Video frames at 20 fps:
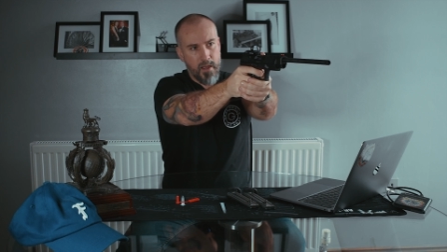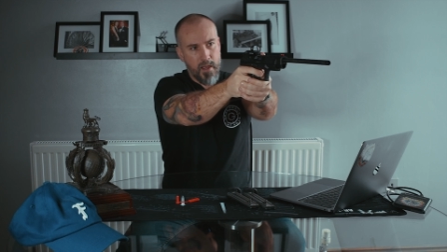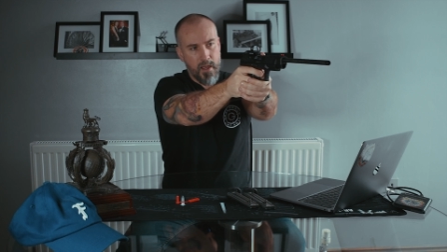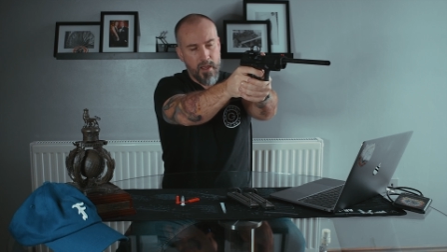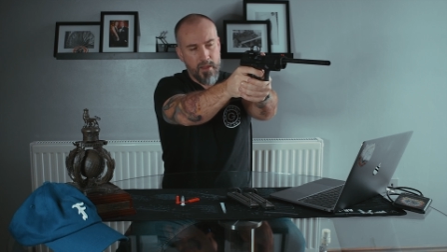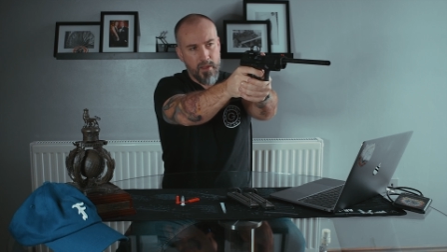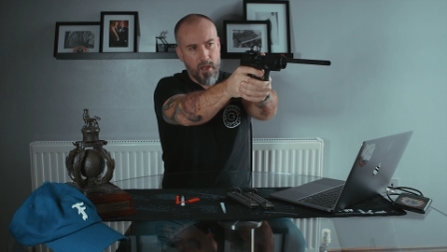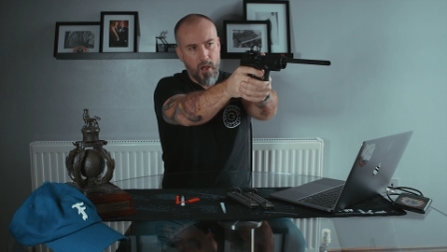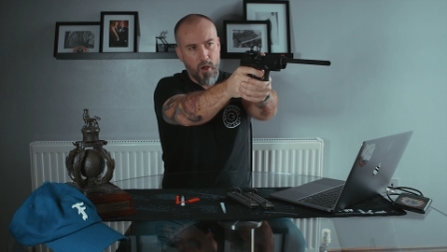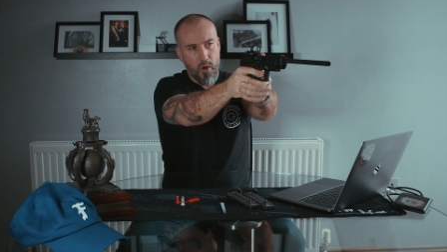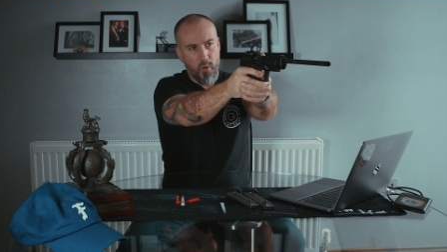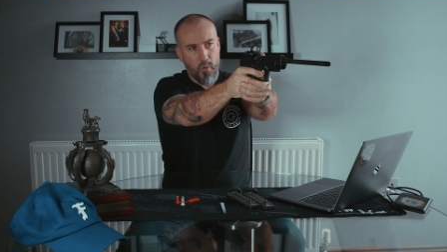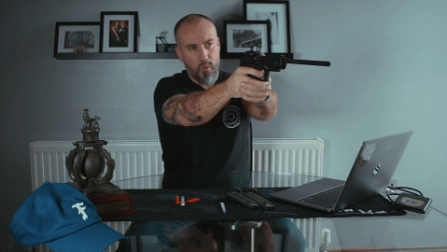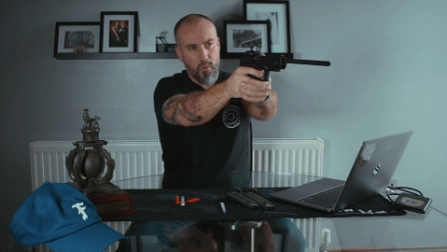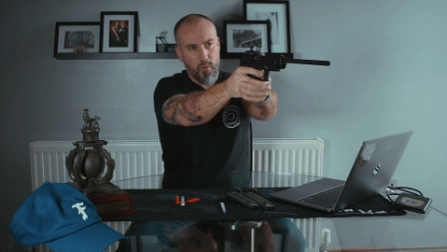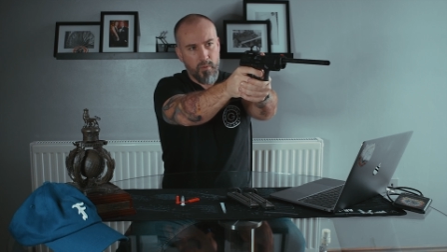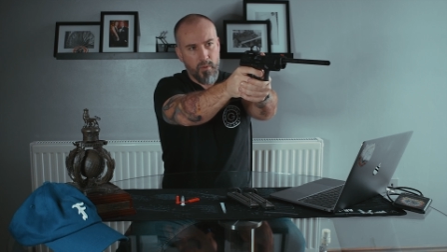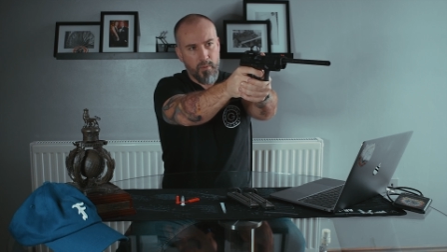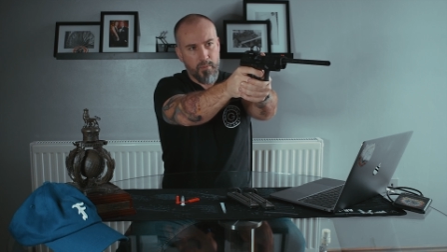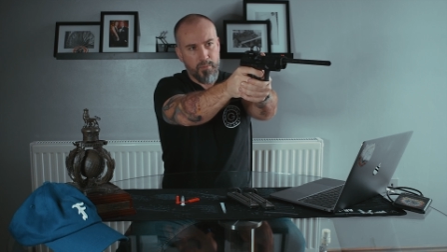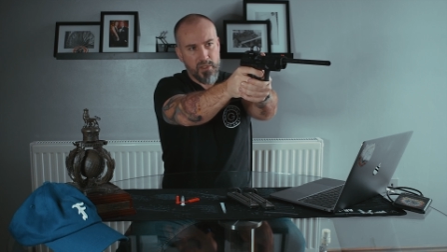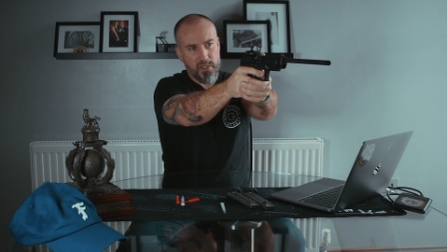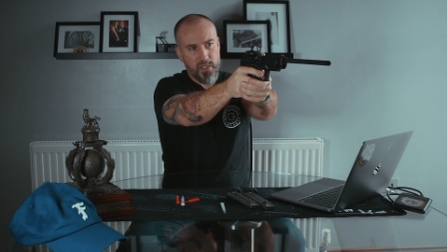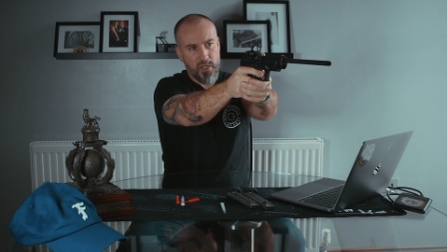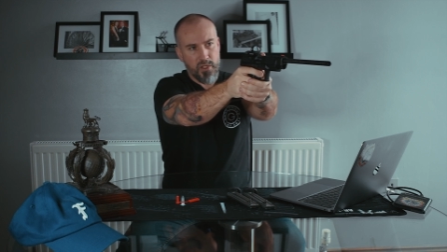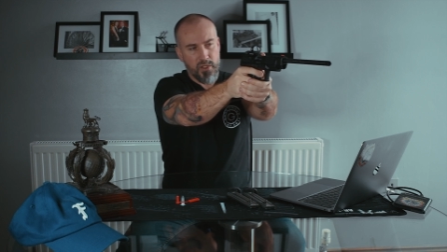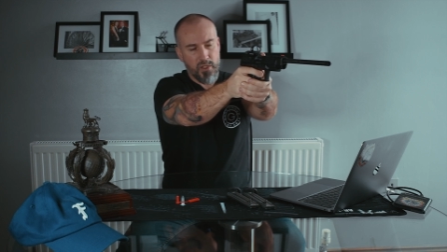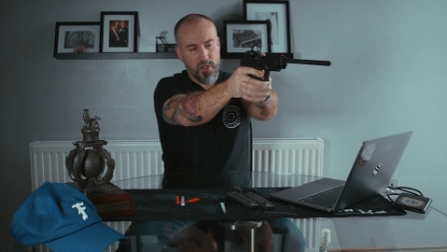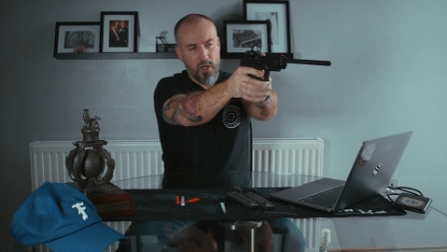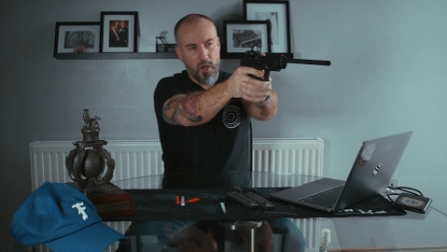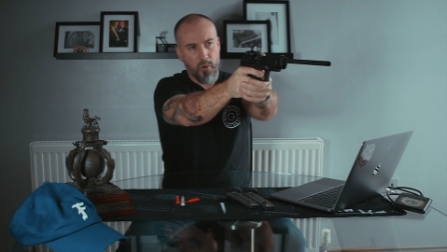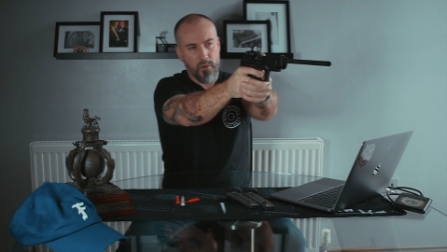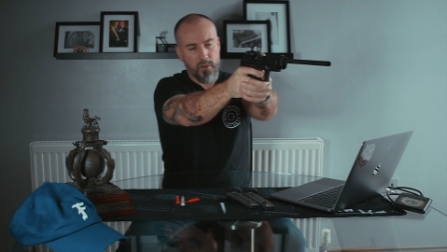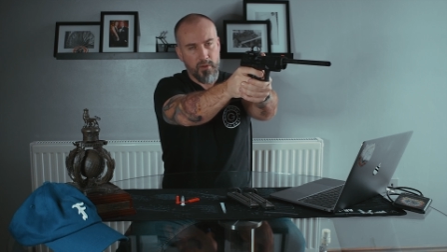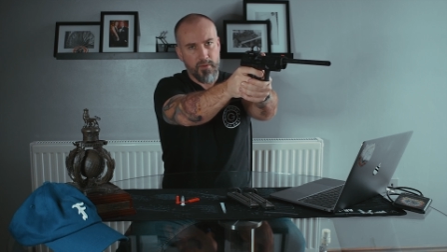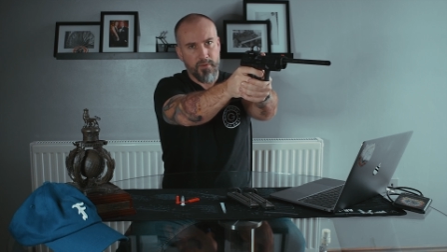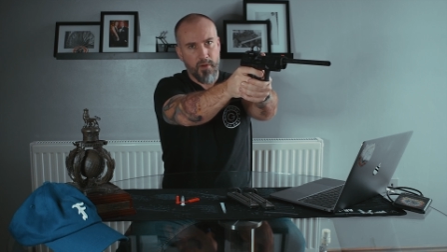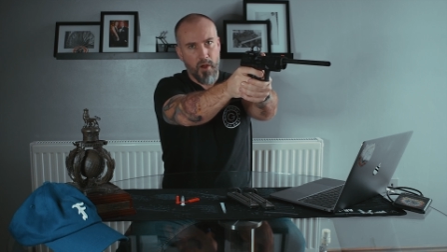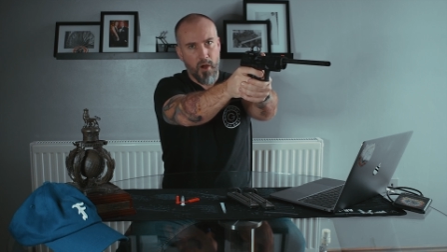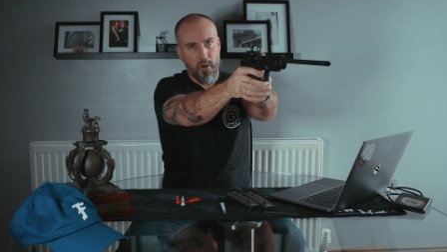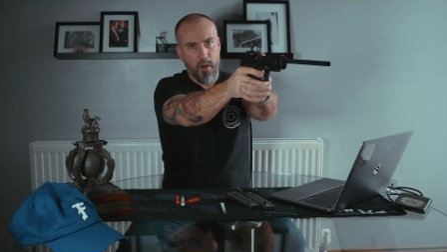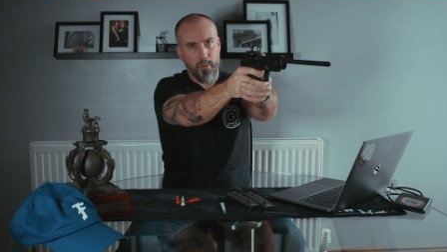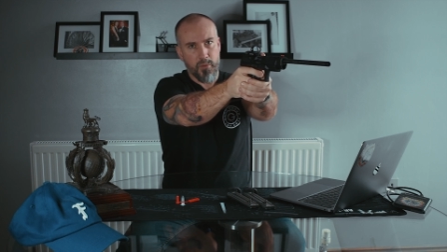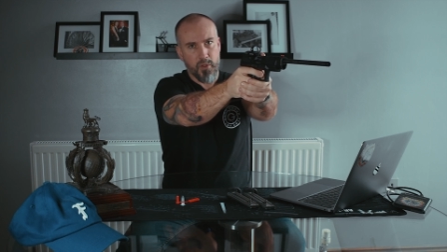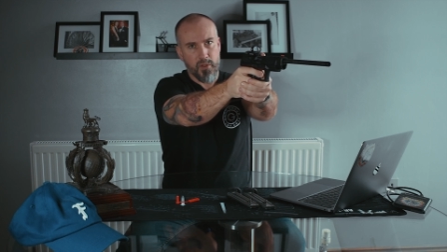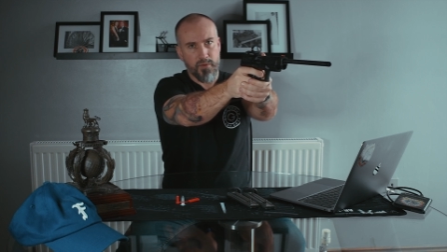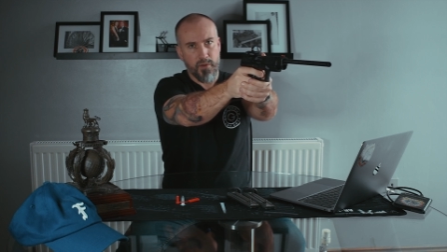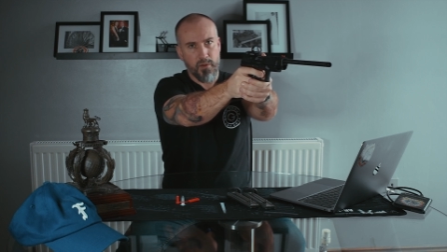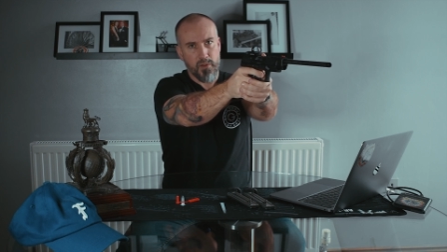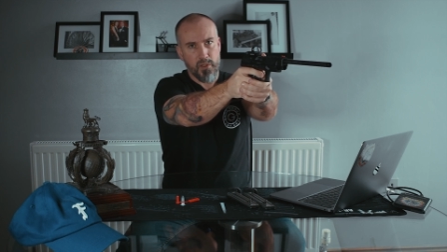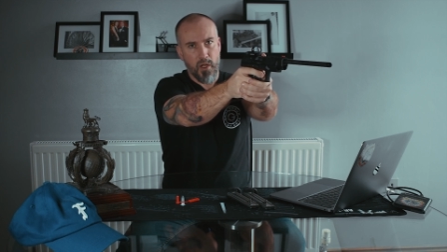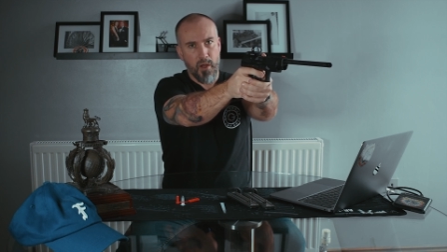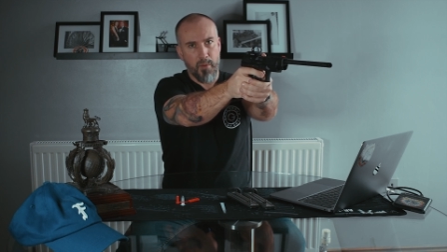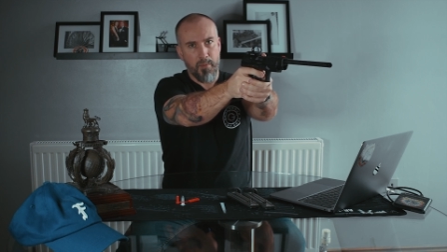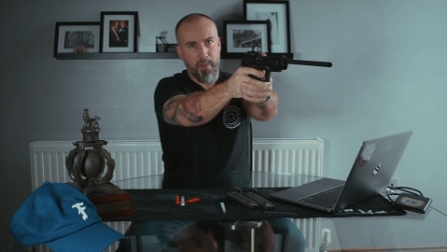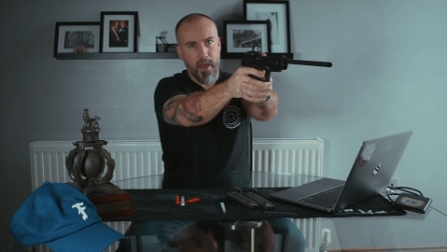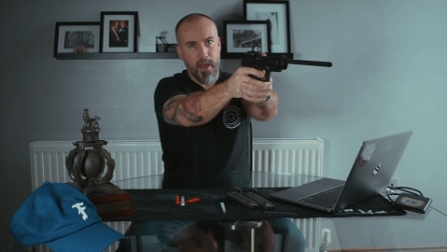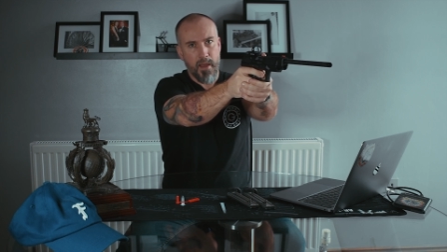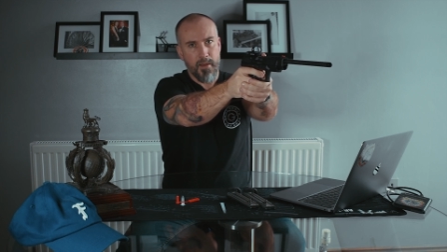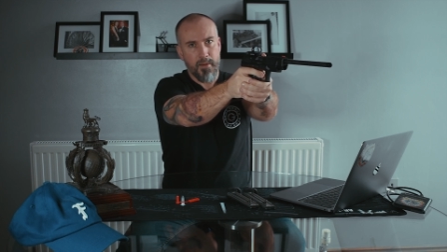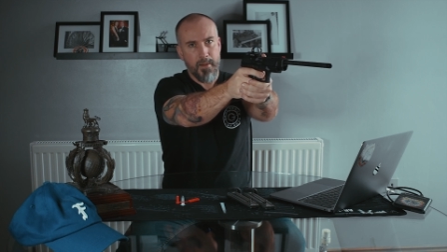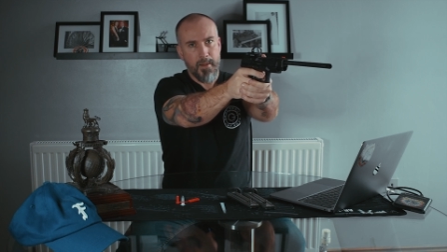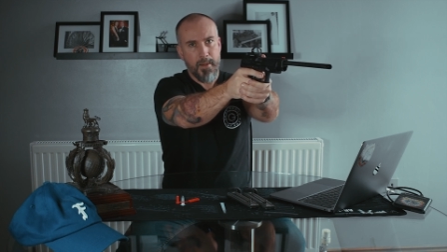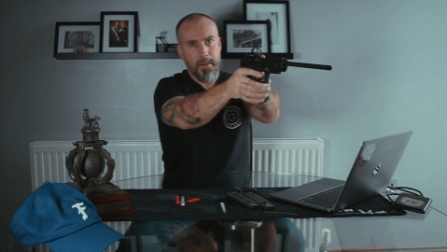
and the whole position and hold of the firearm just feels a lot better.